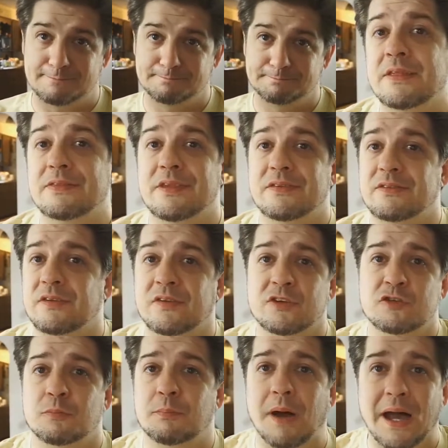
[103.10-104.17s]
This
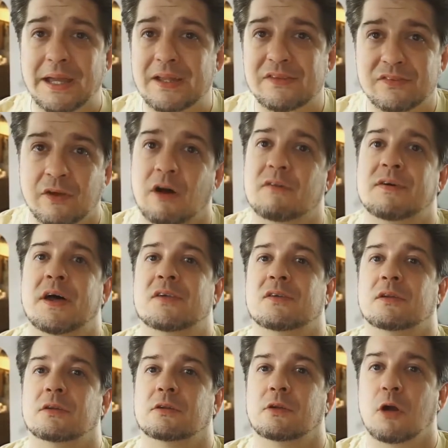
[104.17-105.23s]
decision by itself has a
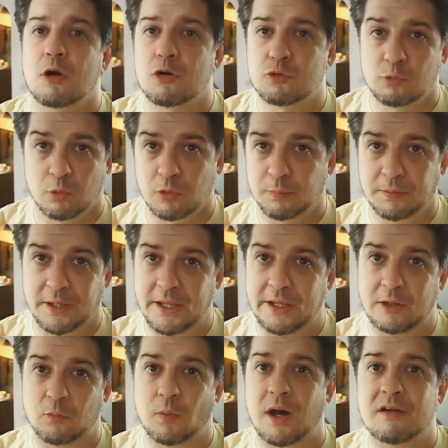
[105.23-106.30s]
large role to play
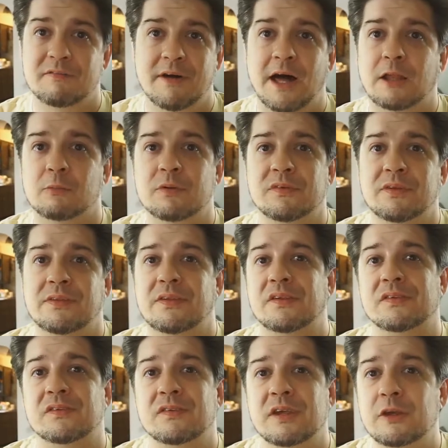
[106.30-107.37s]
in why Valorant set the
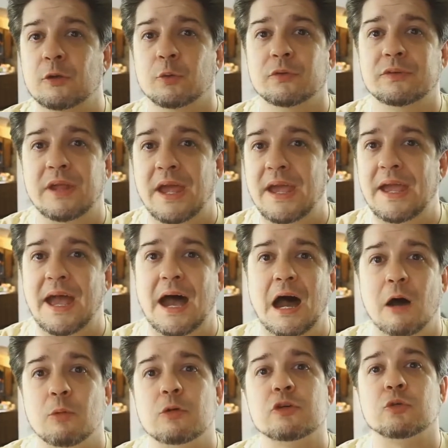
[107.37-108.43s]
single day
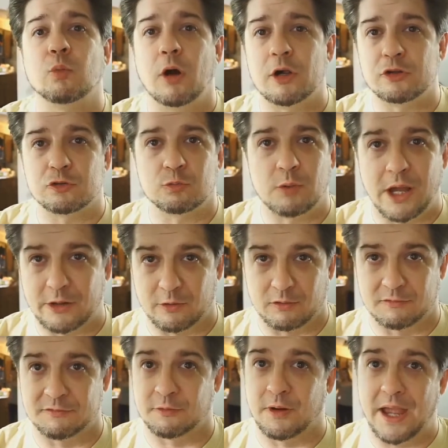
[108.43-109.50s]
hours watched record
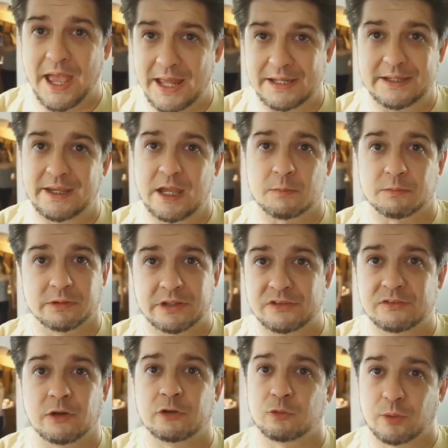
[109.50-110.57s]
for any game released
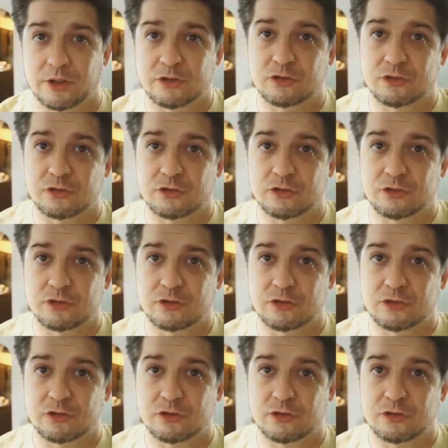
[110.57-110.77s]
on Twitch.